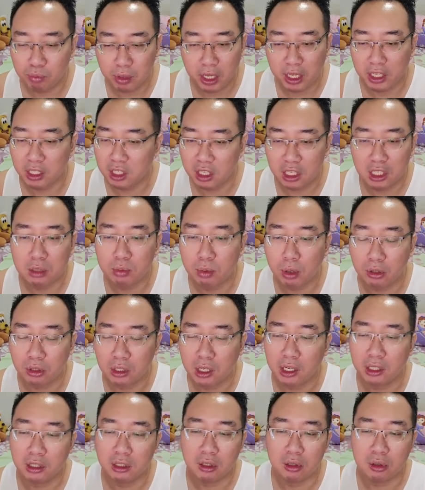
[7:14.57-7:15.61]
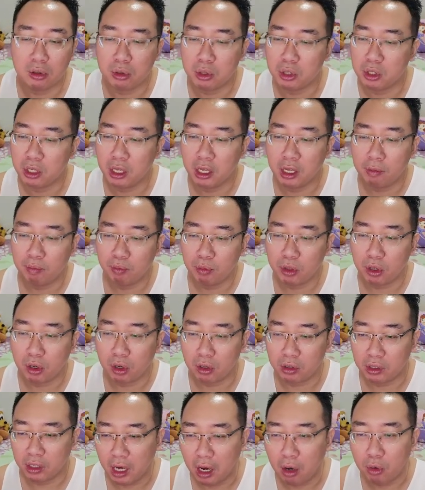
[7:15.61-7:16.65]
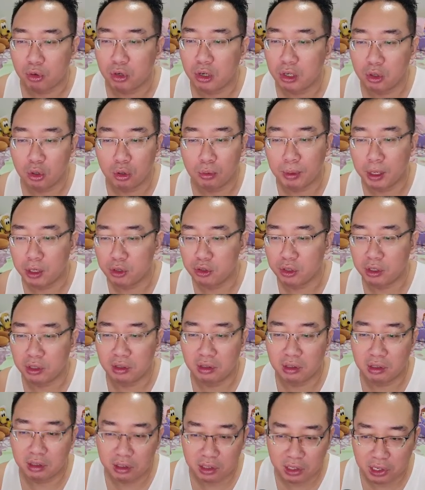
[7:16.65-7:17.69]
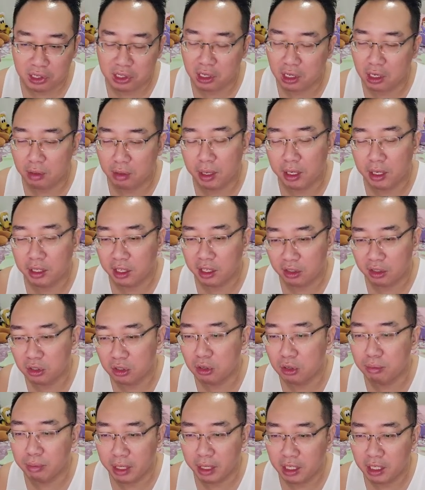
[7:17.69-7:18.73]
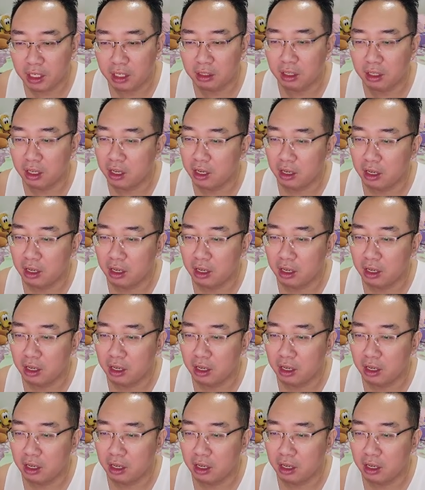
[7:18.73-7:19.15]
esport titles. You're on an ultra low budget, 6GB can still make it.